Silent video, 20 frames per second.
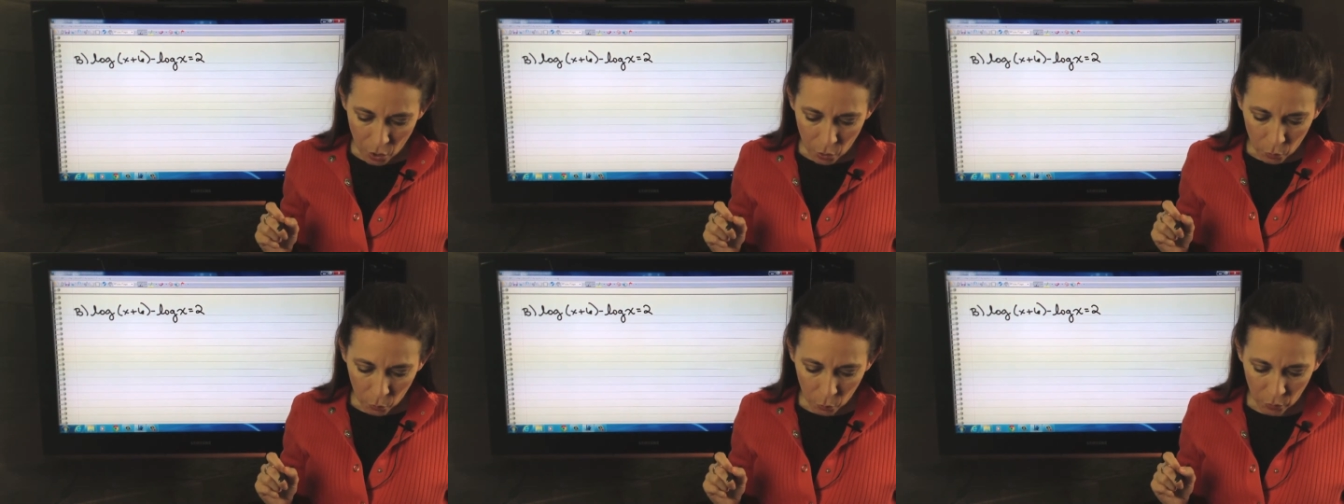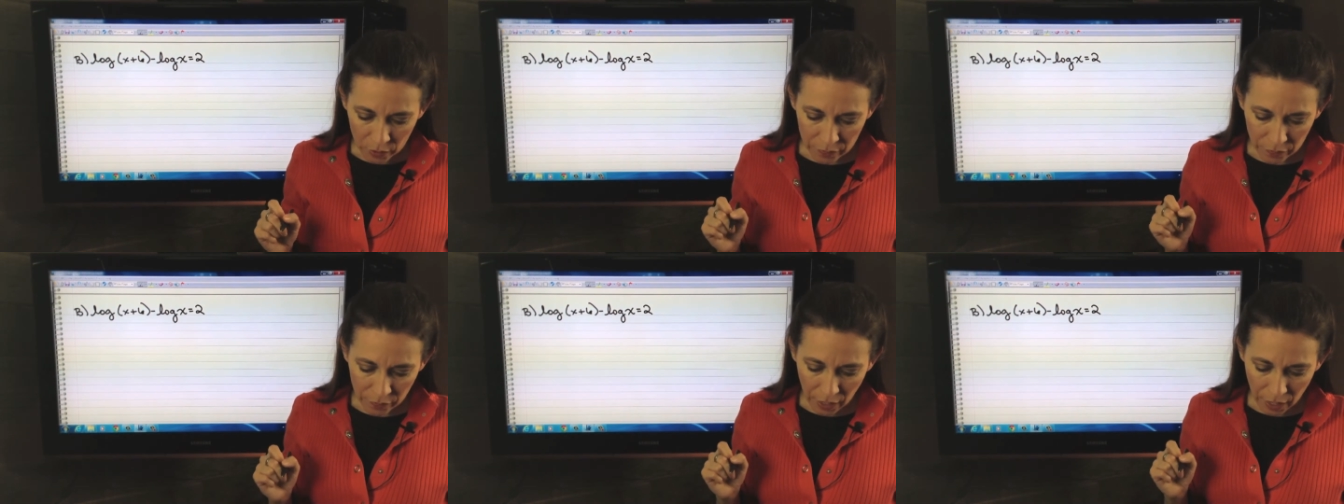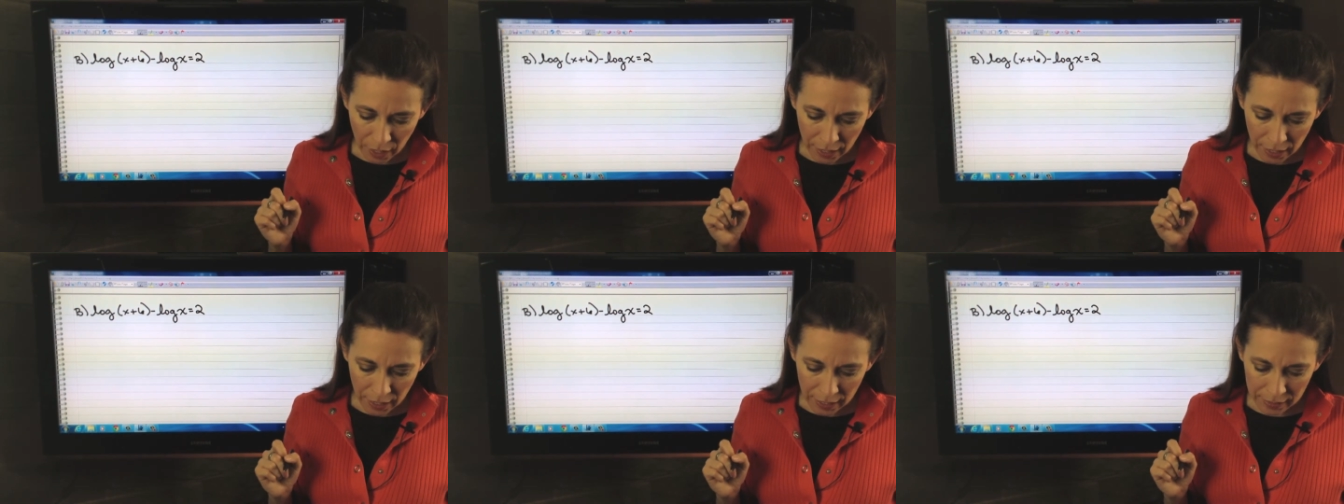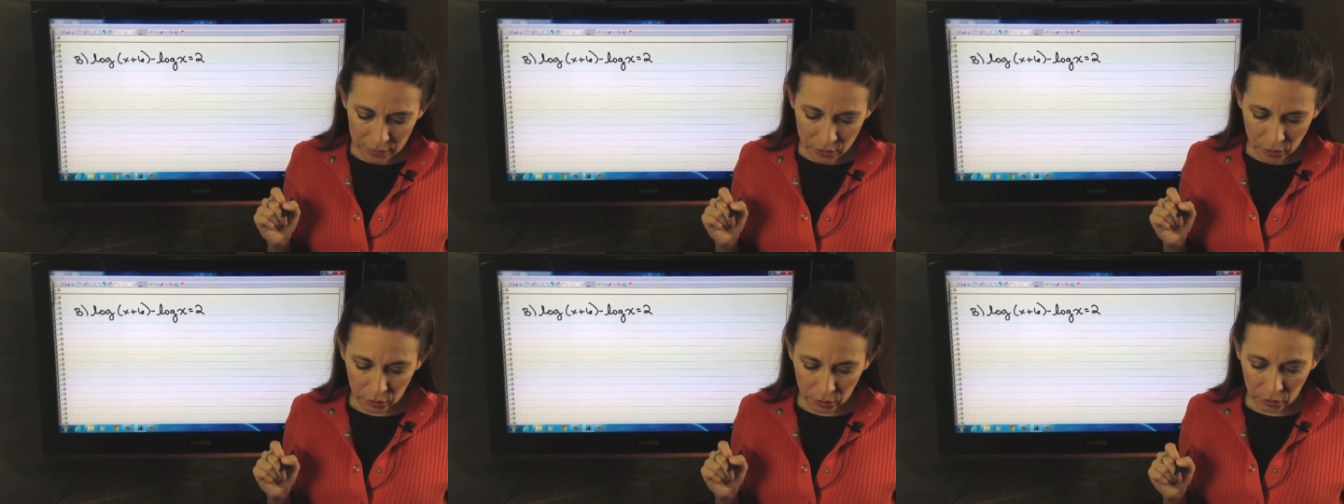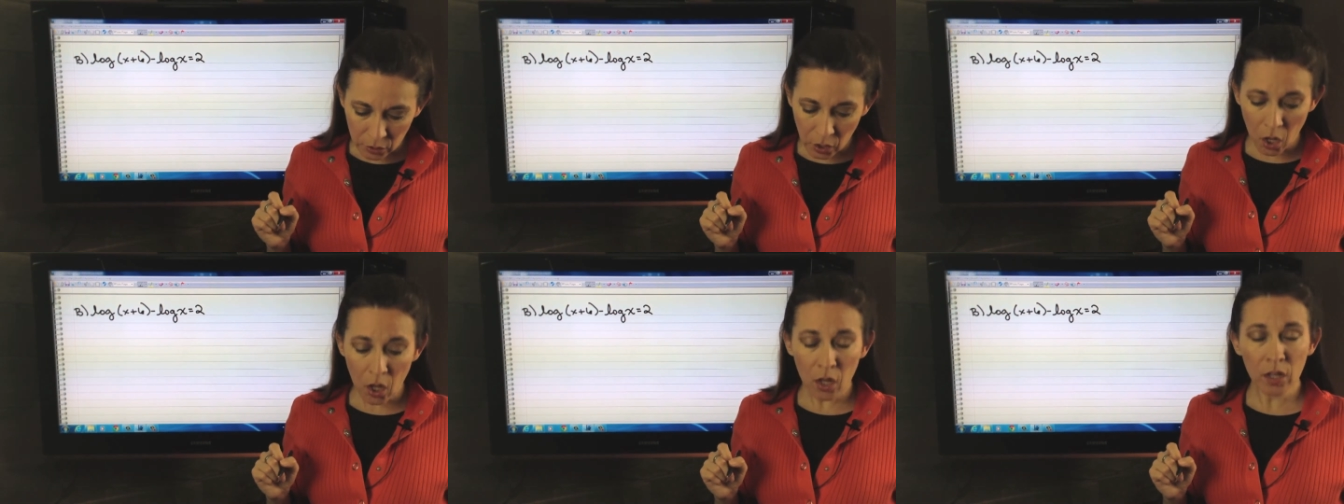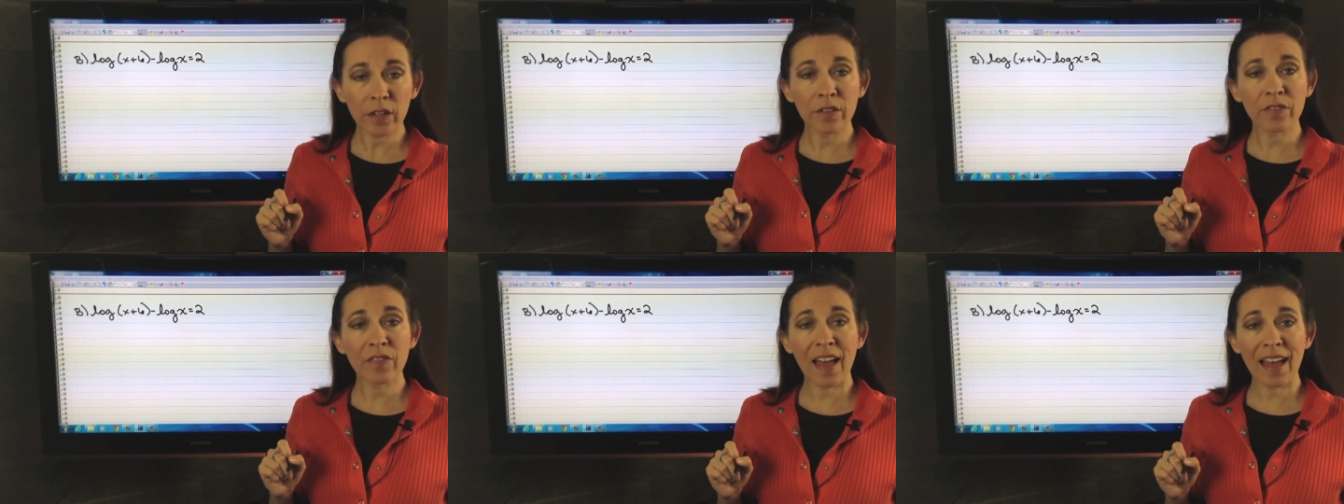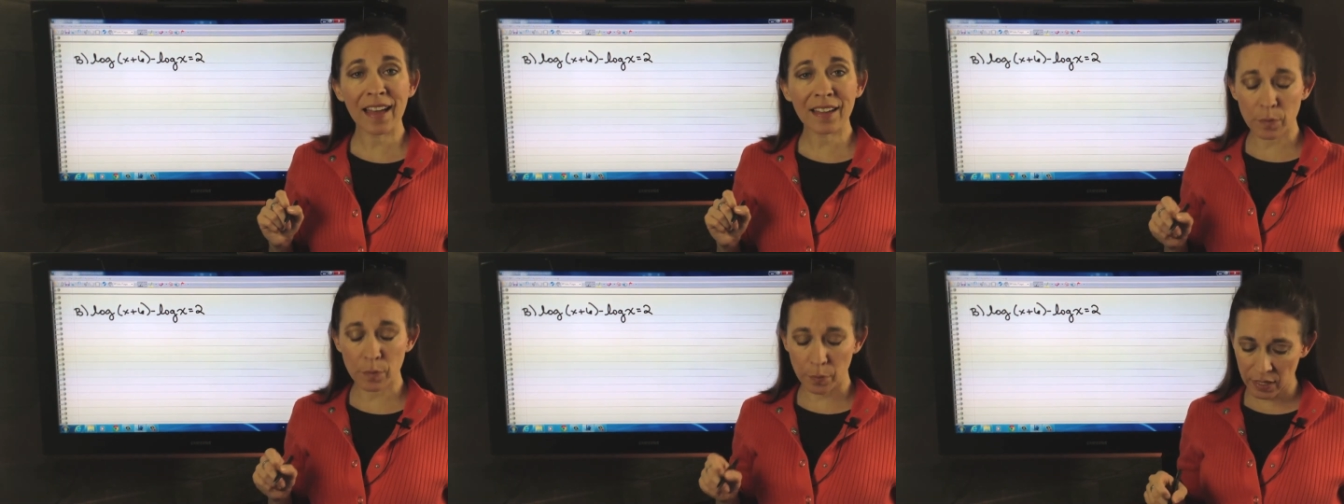We've got log of
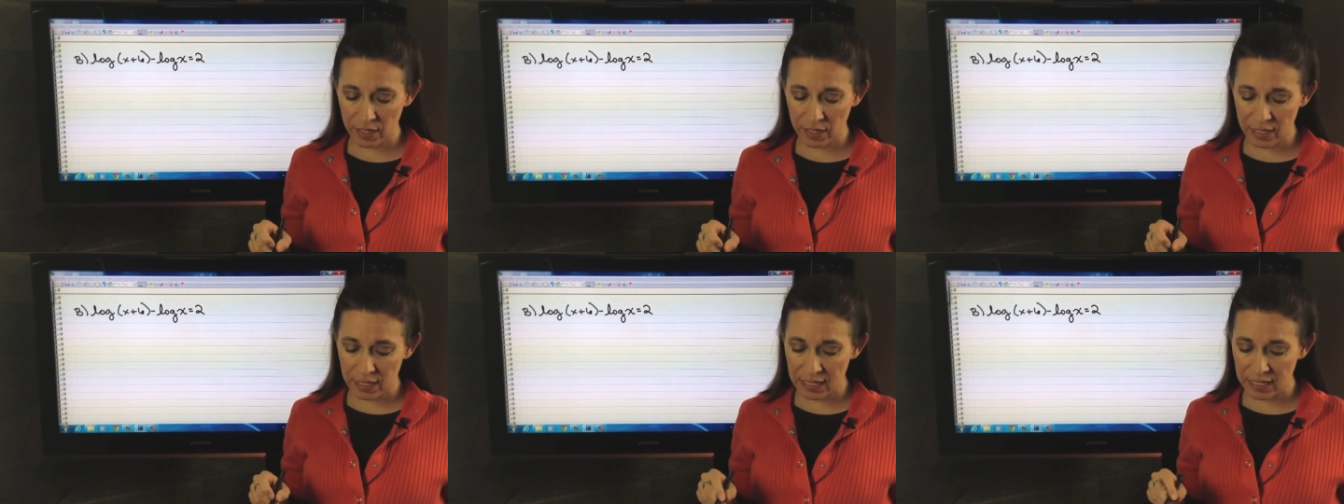x plus